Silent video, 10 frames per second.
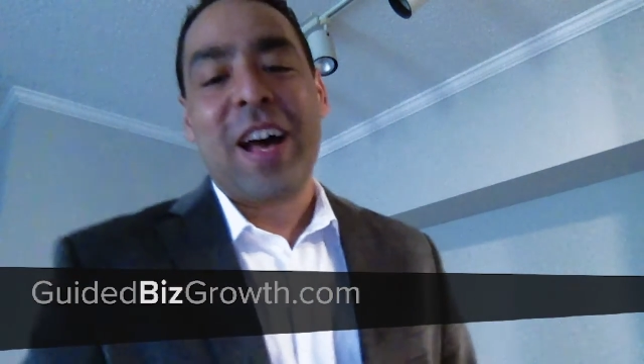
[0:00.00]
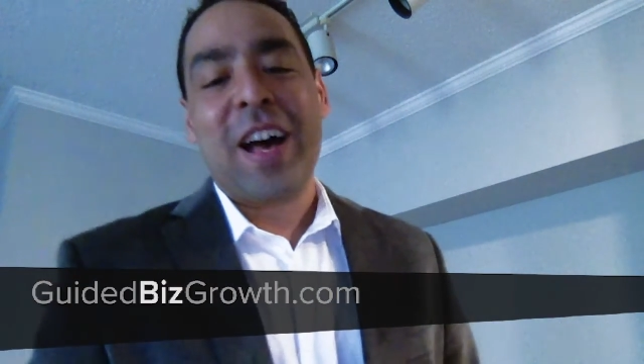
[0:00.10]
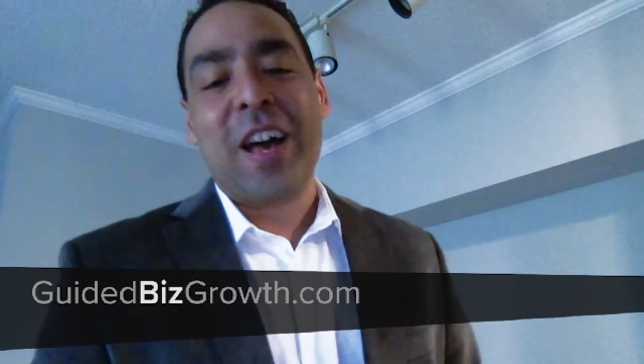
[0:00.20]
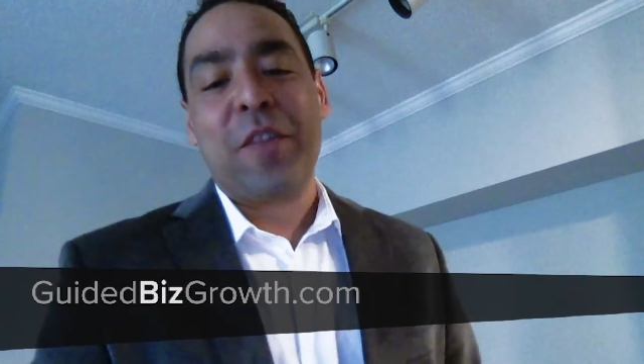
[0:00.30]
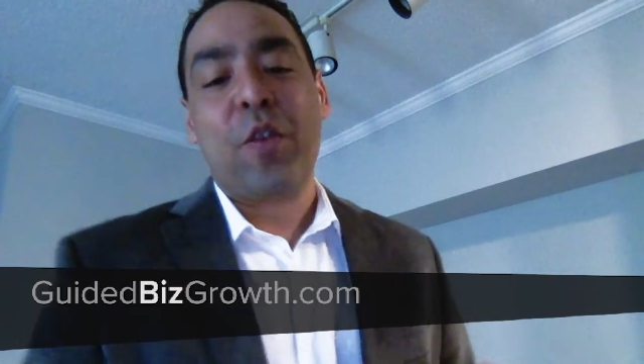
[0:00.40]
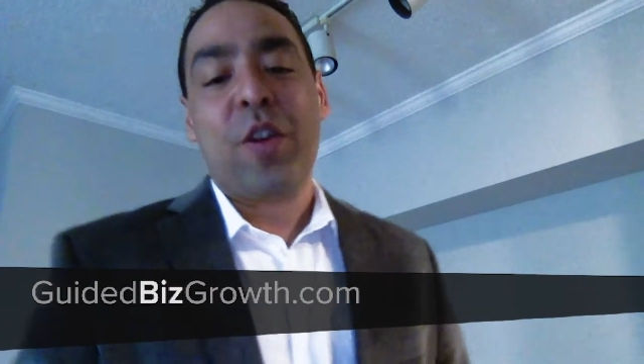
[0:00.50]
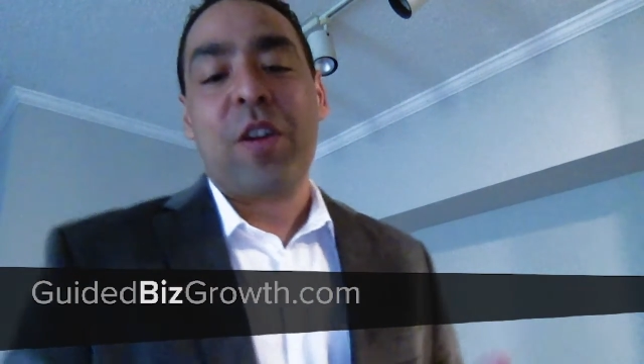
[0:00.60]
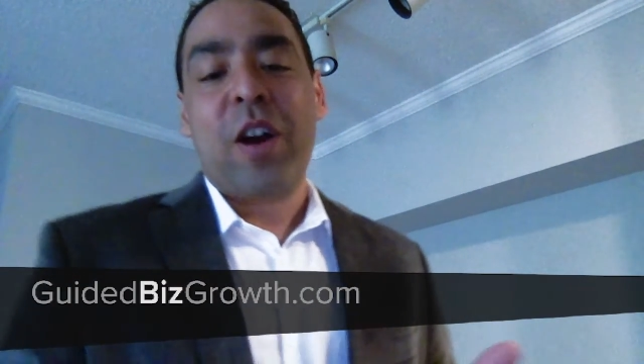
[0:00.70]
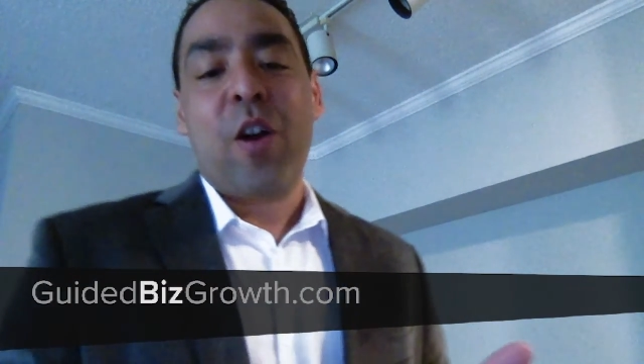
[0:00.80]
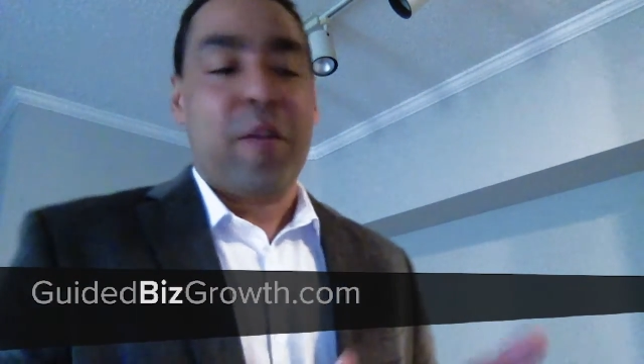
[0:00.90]
If you're
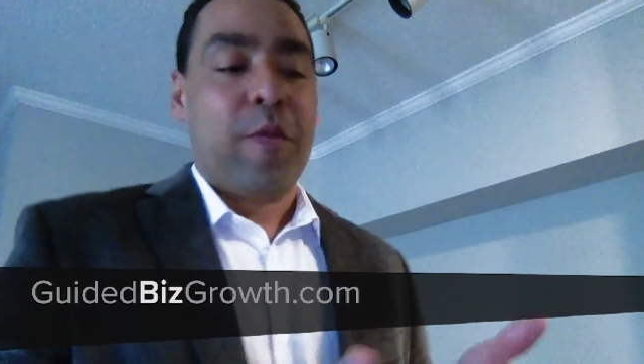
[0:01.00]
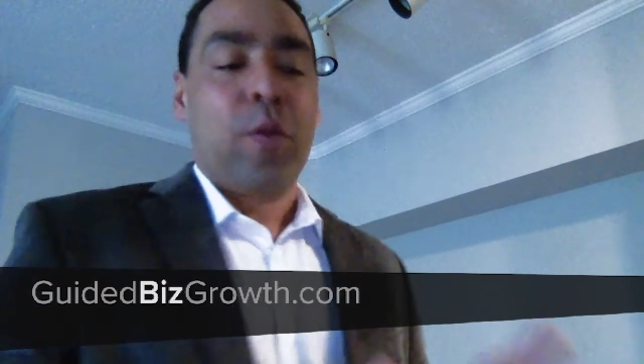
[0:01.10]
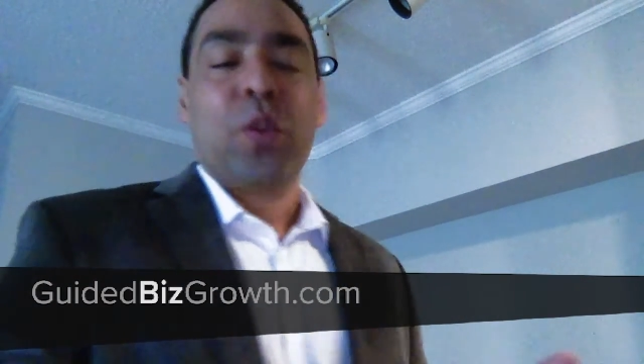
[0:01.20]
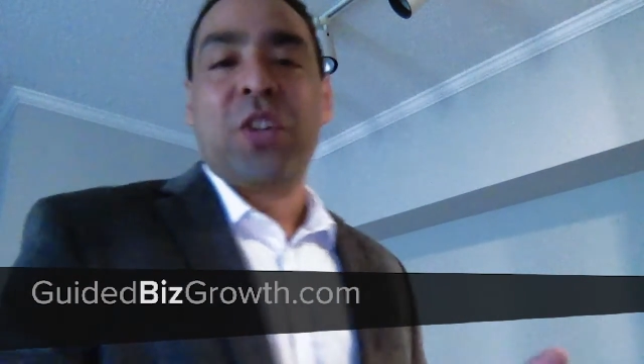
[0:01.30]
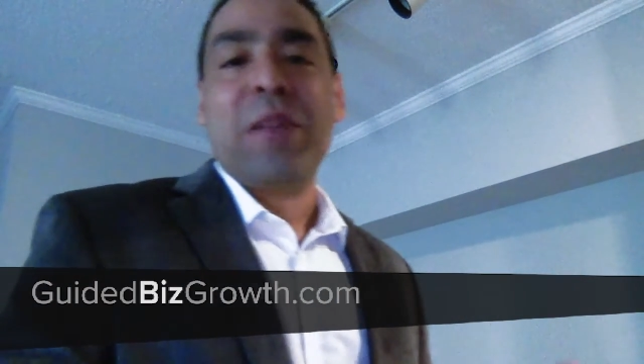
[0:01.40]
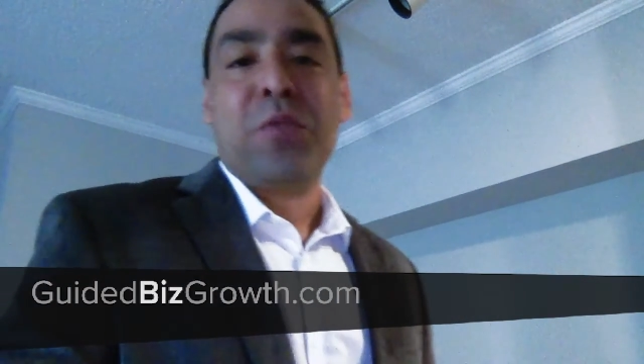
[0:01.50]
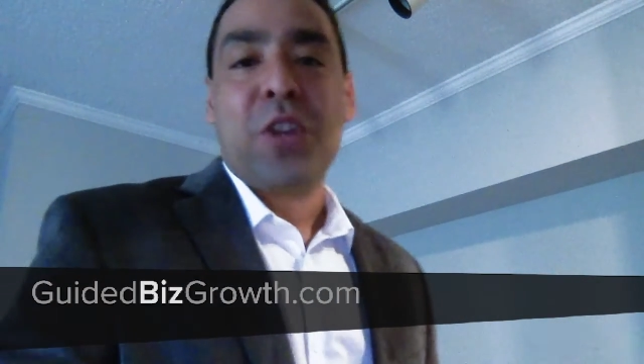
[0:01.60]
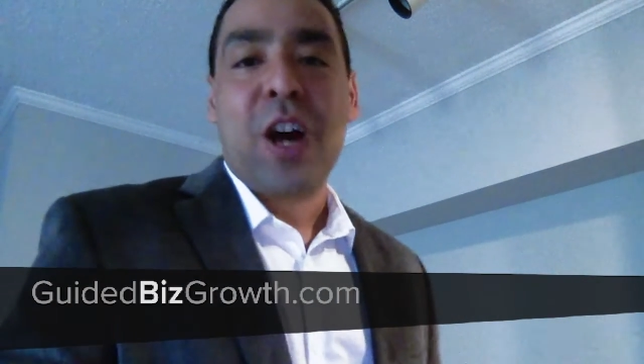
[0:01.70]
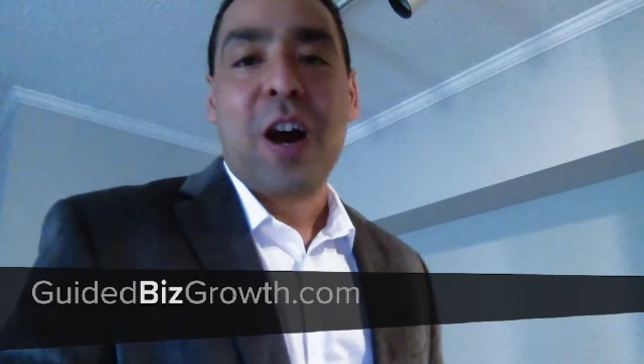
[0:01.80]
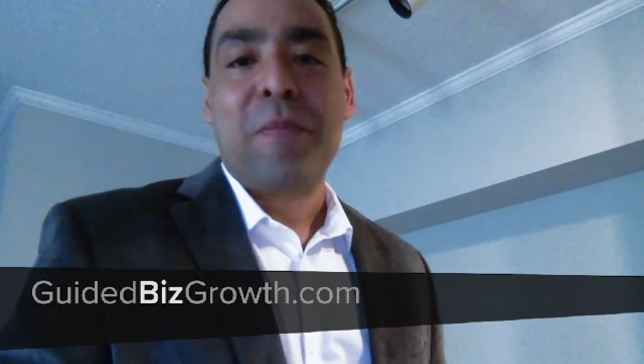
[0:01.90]
on a full-time
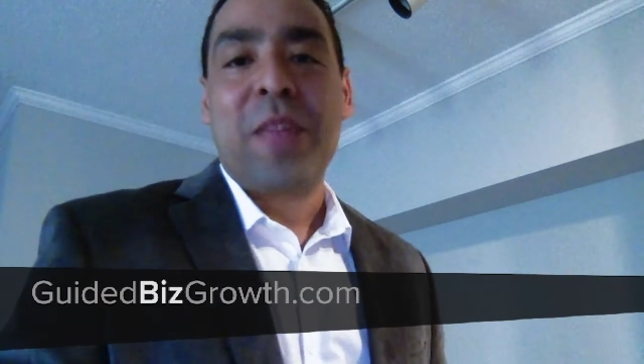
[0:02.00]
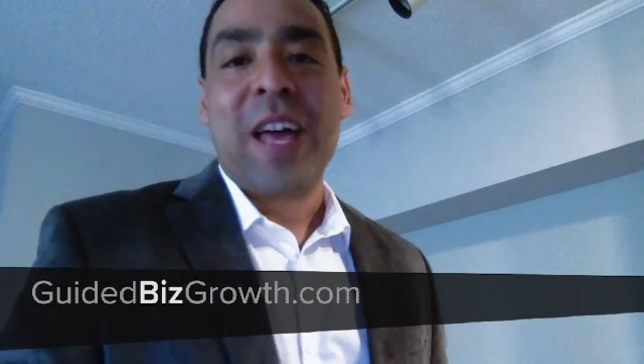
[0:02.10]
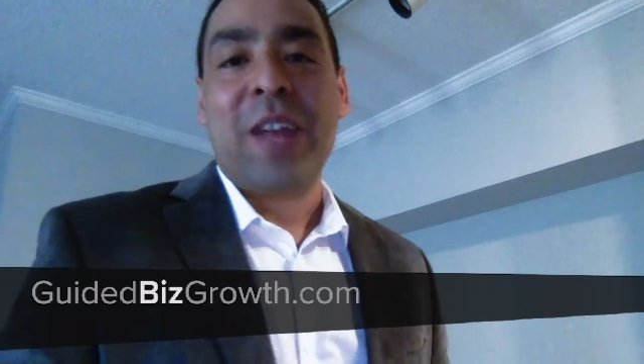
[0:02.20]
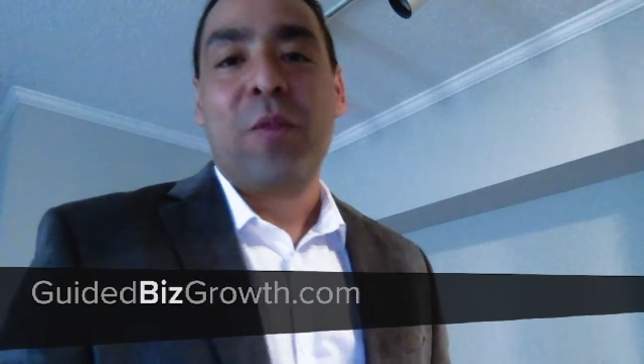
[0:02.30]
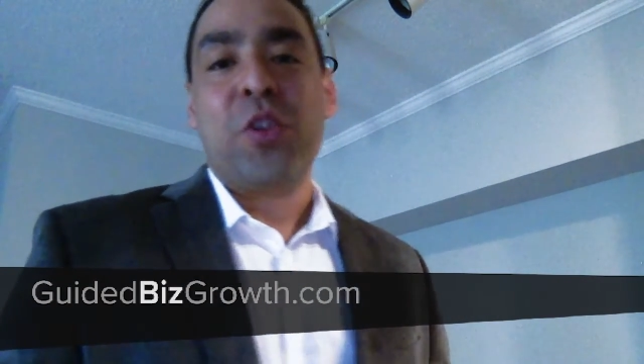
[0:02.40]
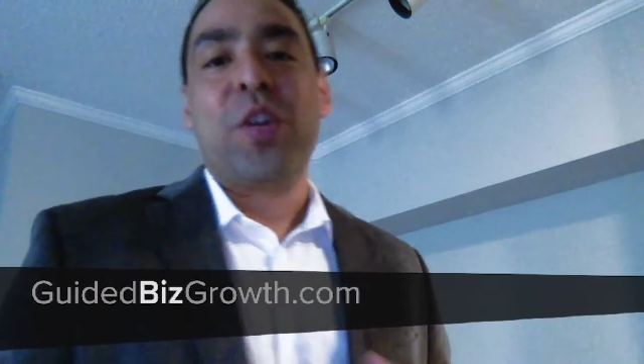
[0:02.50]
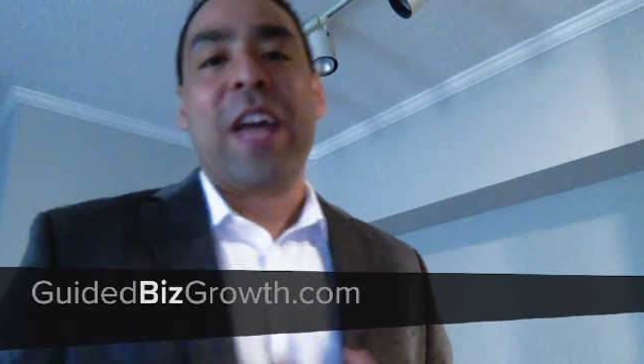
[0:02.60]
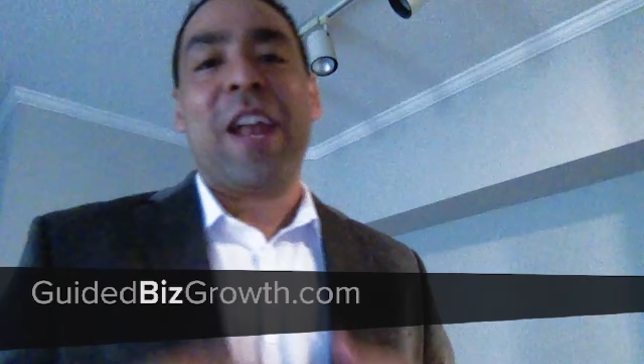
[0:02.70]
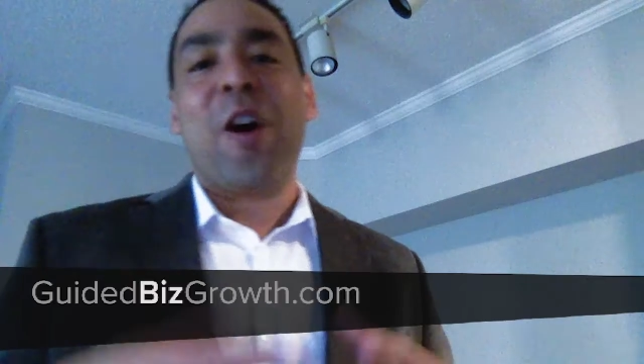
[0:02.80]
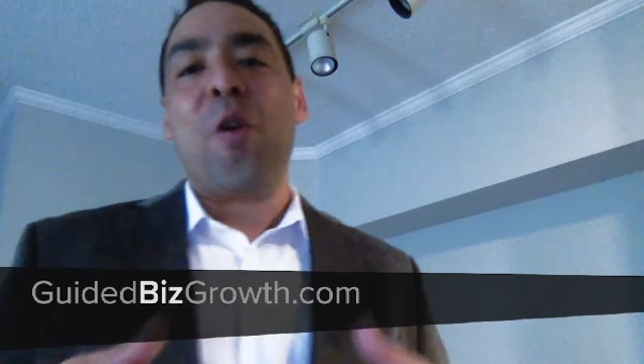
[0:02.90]
job, then when you
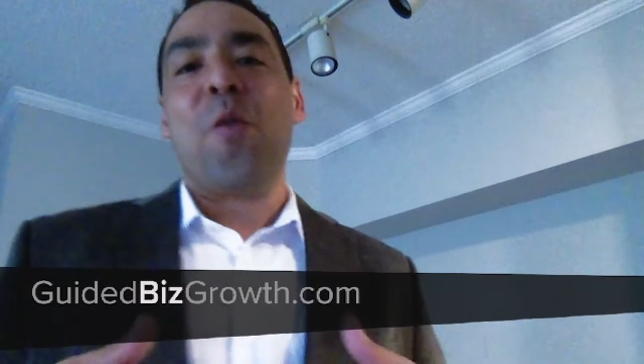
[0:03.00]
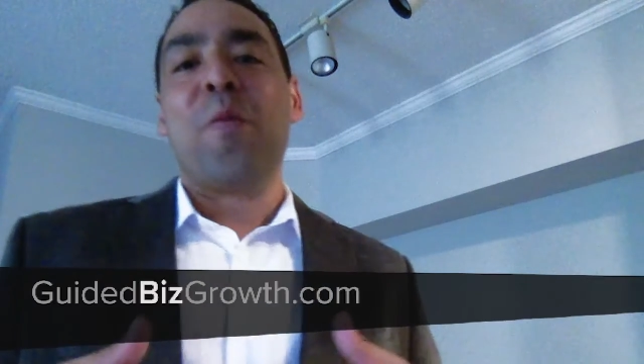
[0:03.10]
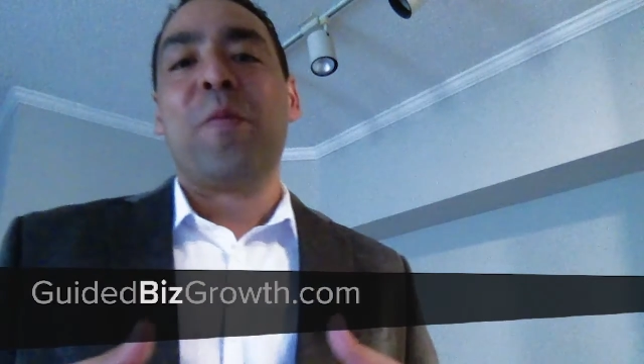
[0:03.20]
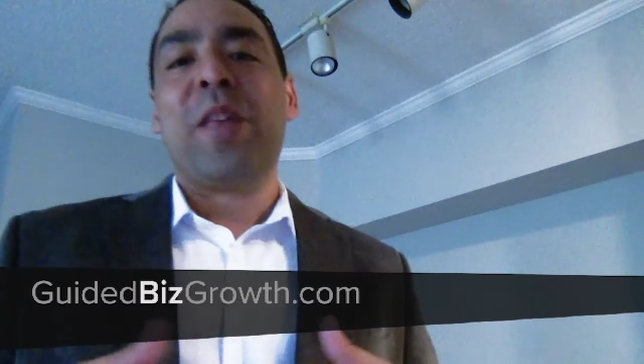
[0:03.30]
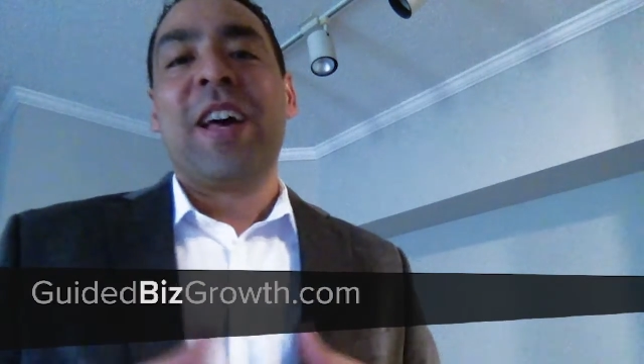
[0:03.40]
get home,